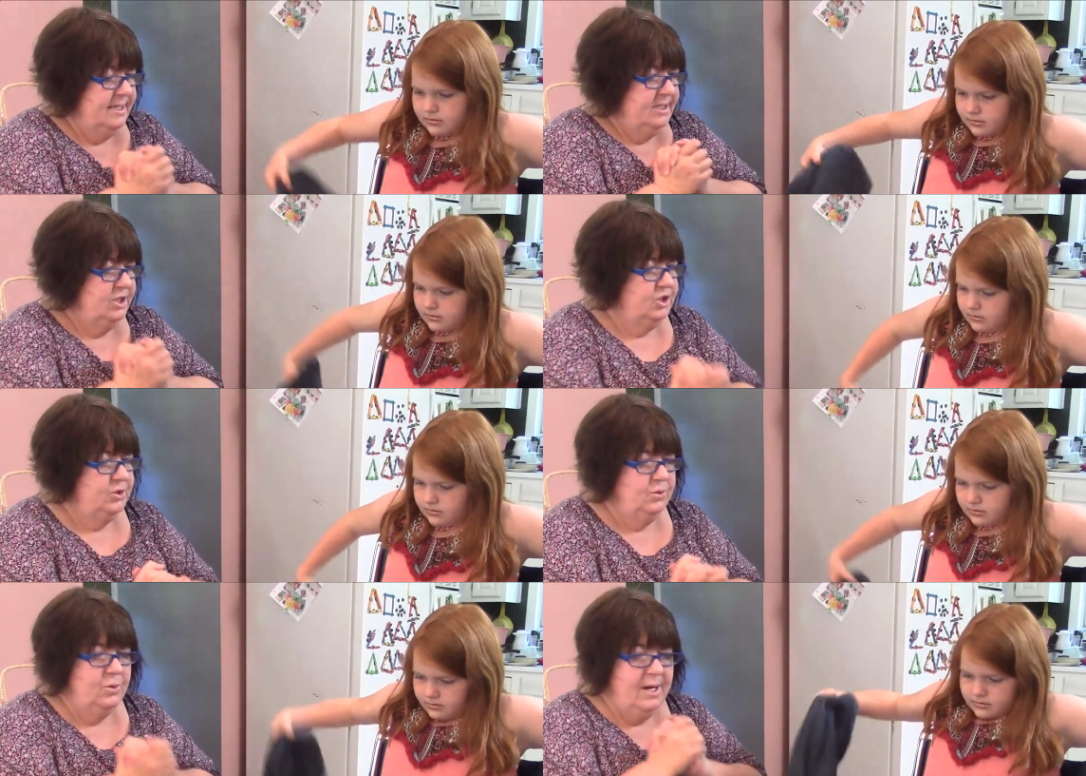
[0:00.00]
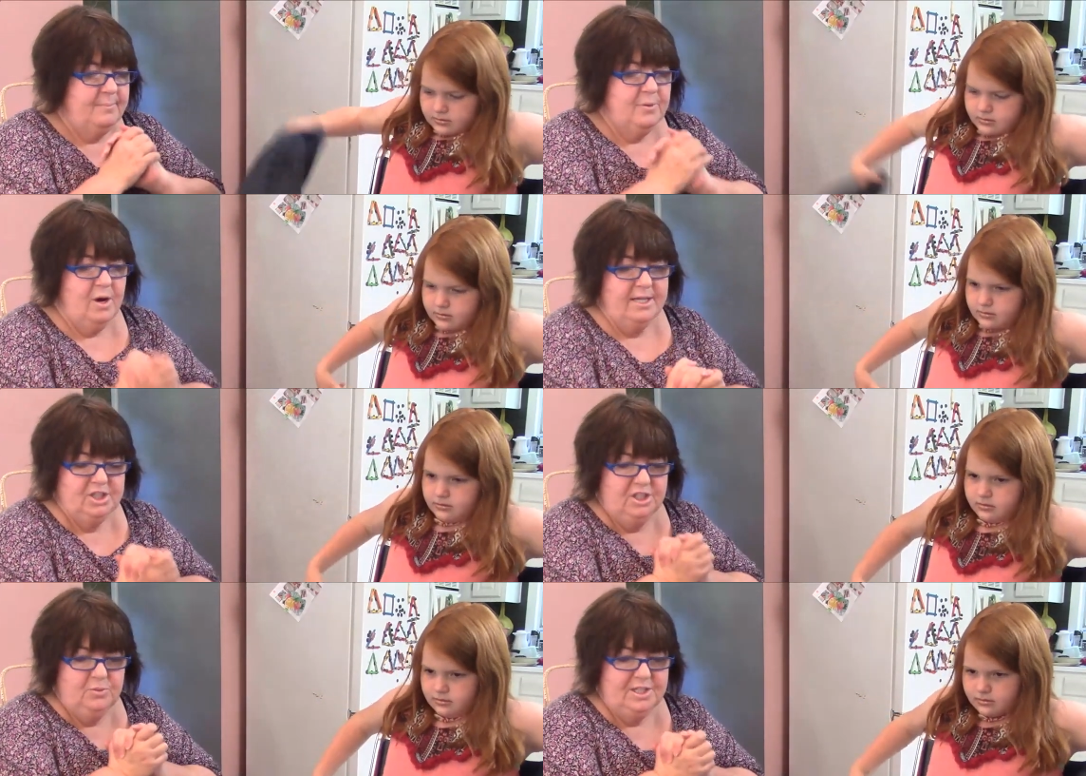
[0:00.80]
Speaker 1: to do a
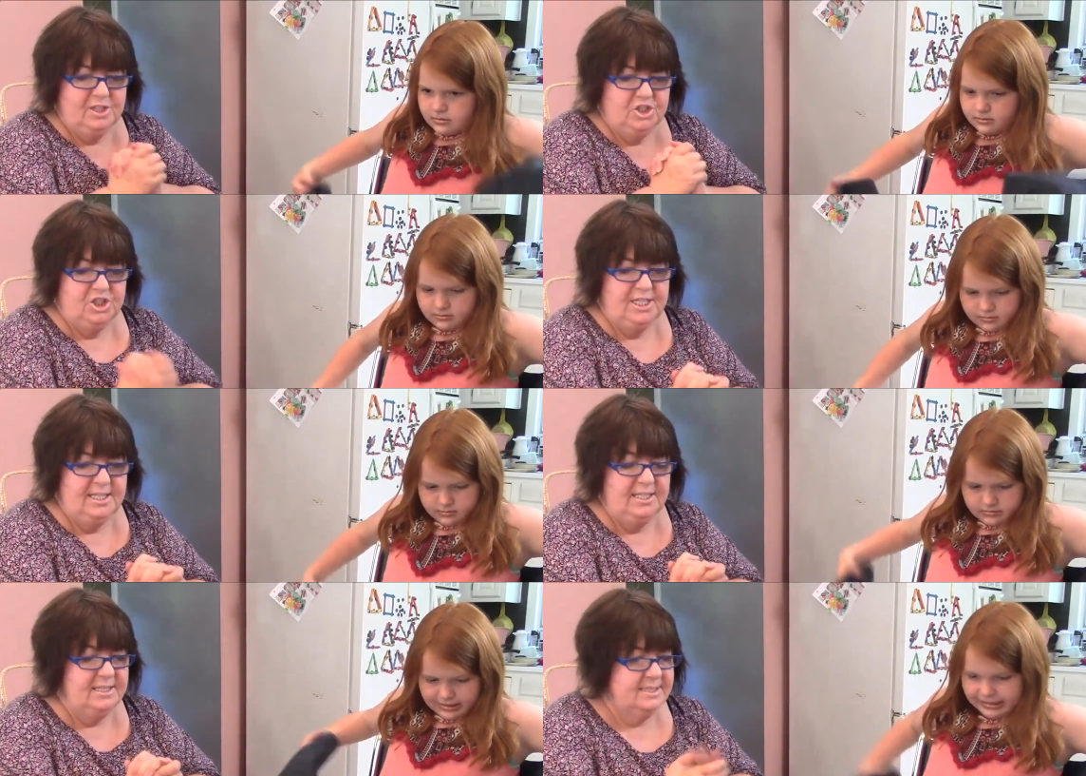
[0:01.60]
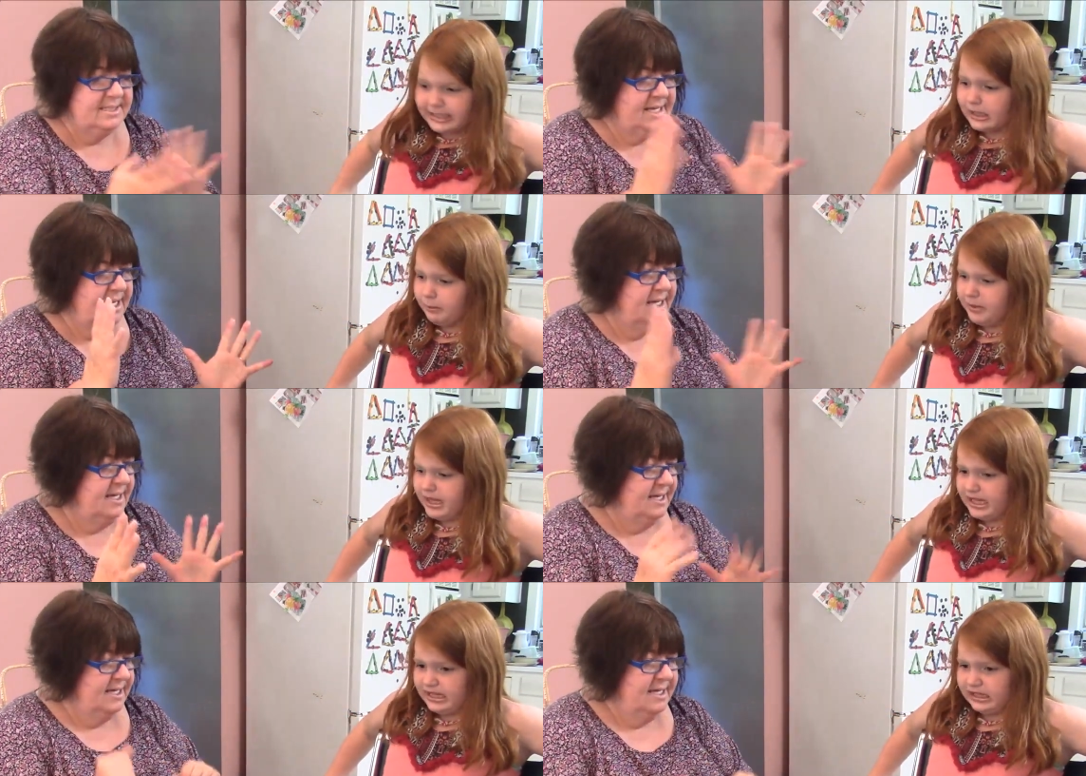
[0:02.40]
project with the jeans. These are
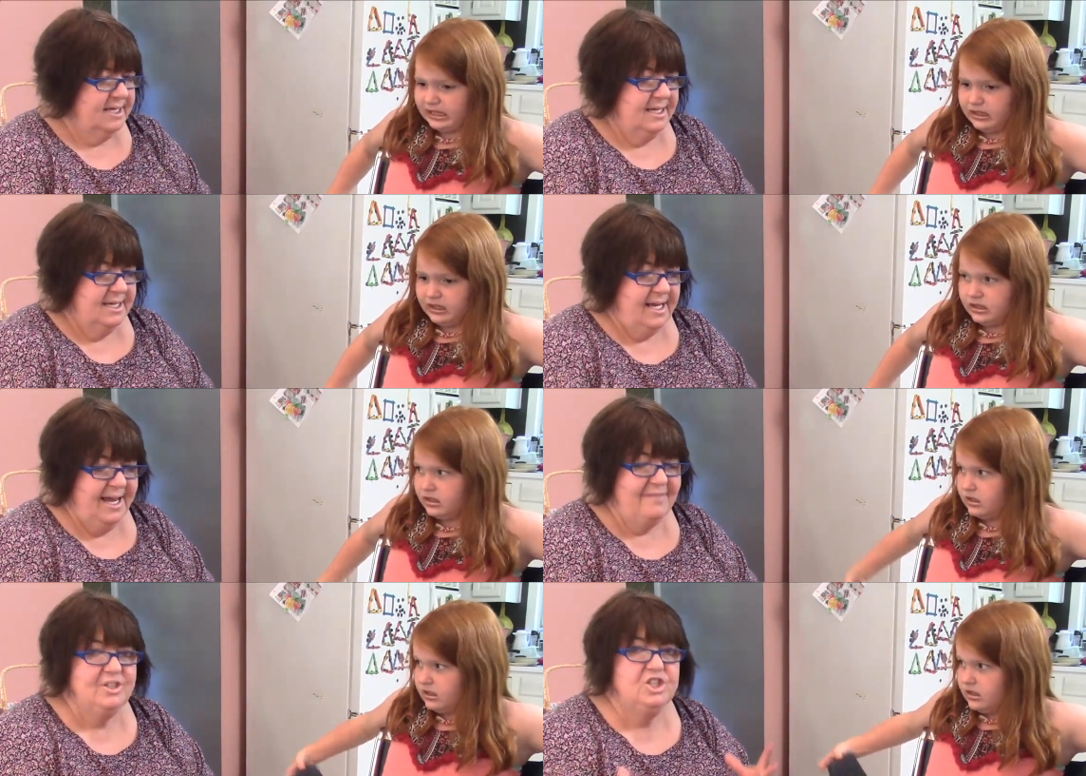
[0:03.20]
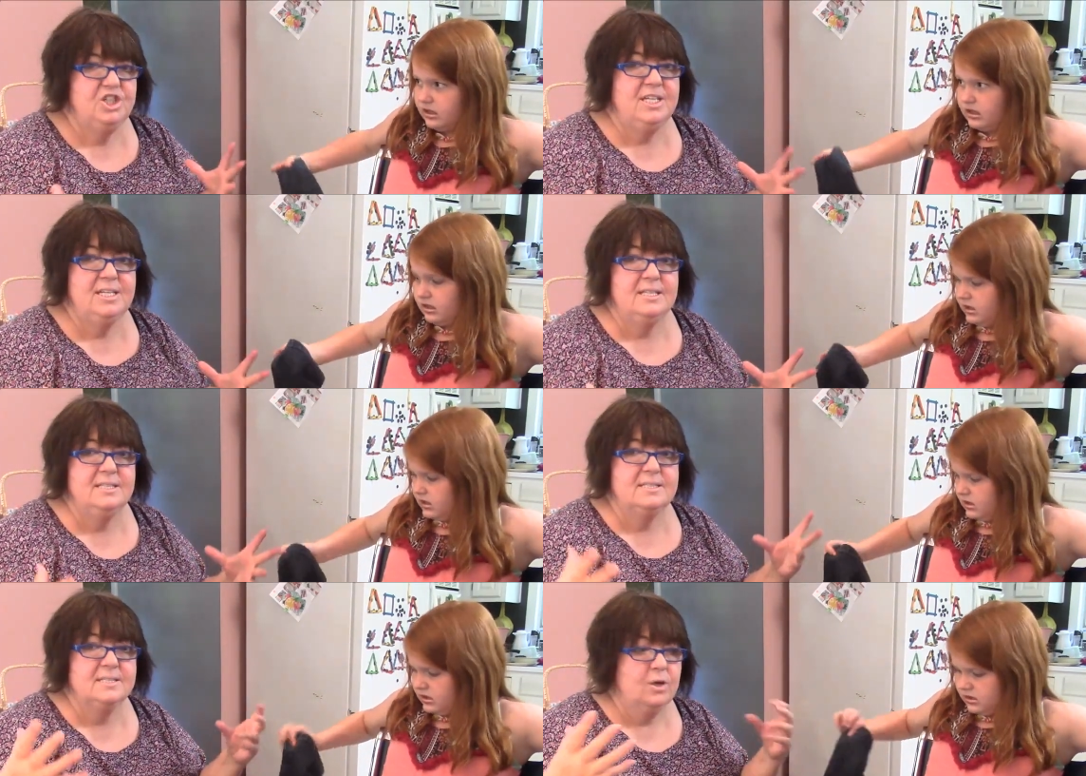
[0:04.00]
big. I have a
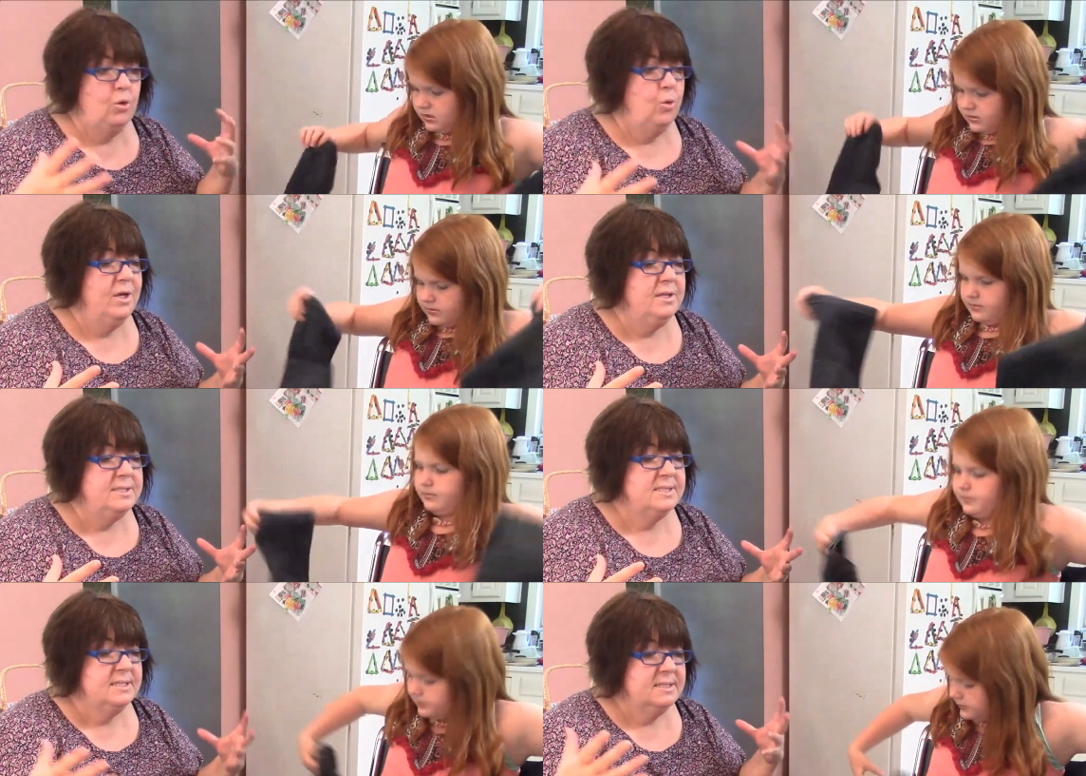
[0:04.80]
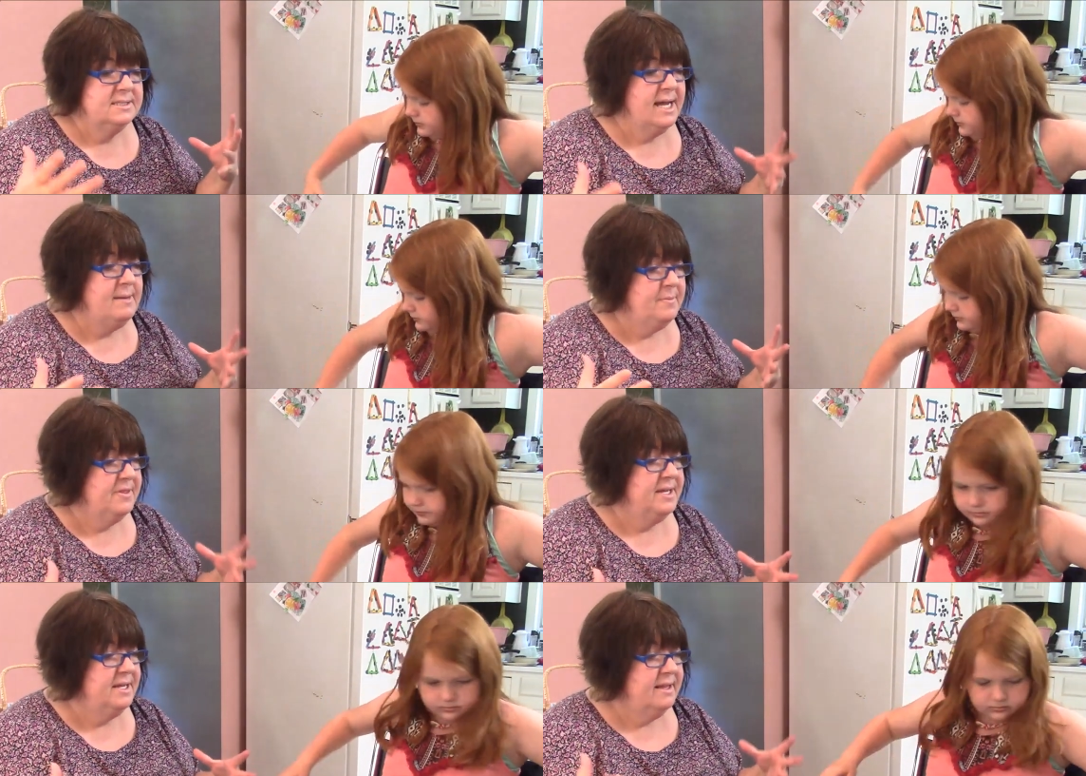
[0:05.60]
jeans quilt type
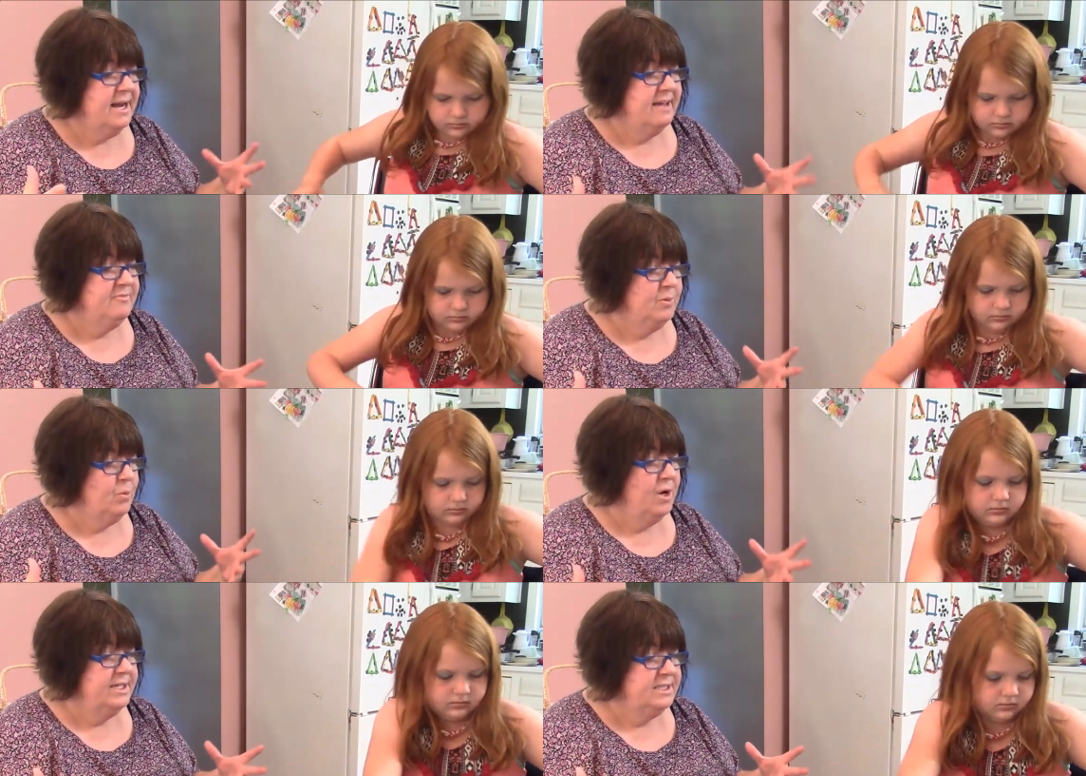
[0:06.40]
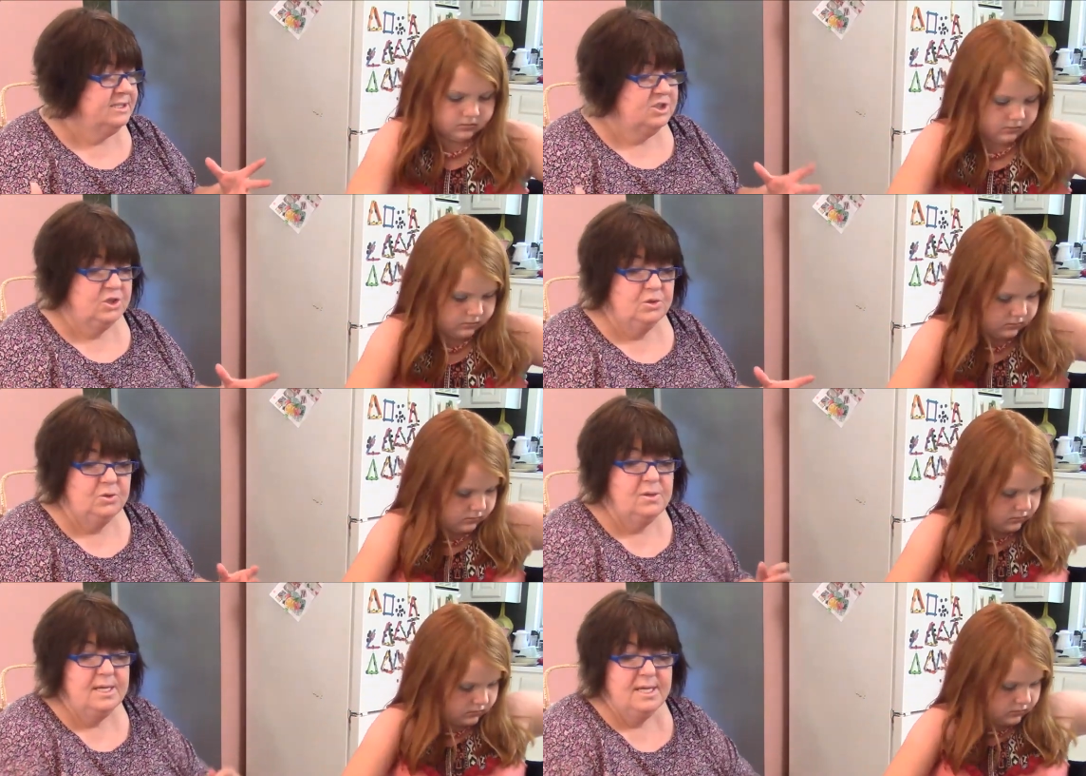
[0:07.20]
thing that I have been wanting to do.